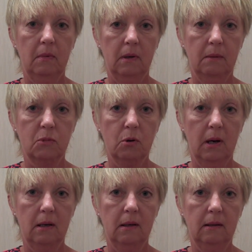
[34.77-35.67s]
um,
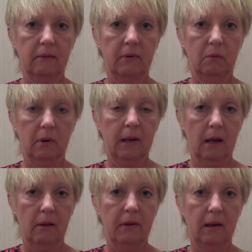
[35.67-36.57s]
trying to live a really
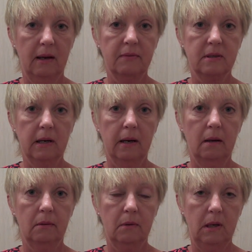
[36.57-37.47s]
healthy
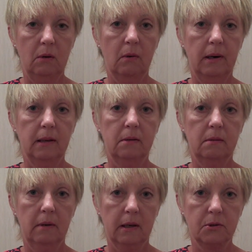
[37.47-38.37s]
lifestyle, eat
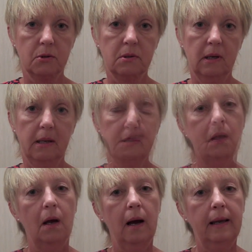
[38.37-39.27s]
right,
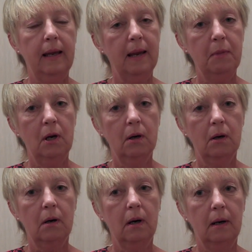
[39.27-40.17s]
exercise. I came
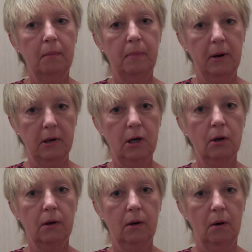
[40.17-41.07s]
here uh, about a
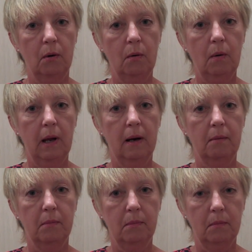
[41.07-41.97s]
year ago.
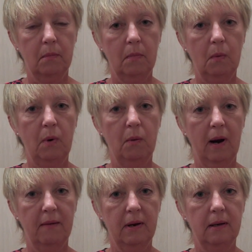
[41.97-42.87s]
Um, we were
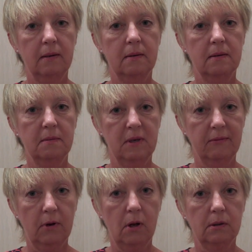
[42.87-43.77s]
having some
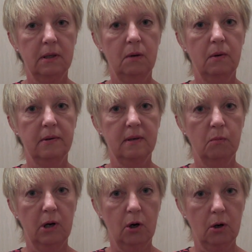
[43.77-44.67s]
difficulty with some
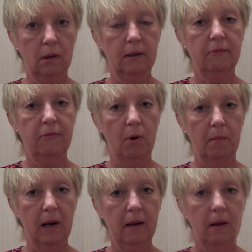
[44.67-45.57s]
recurrent
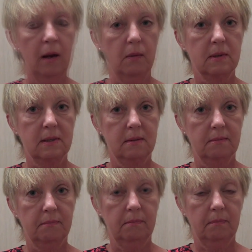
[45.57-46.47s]
lymphoma. I
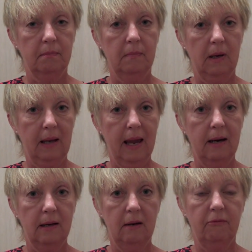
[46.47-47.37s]
was a
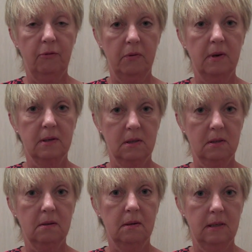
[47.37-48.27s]
candidate for
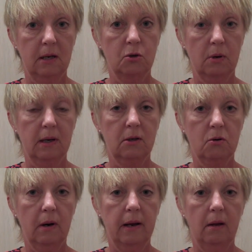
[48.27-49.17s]
this dendritic
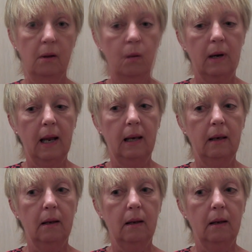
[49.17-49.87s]
trial. What I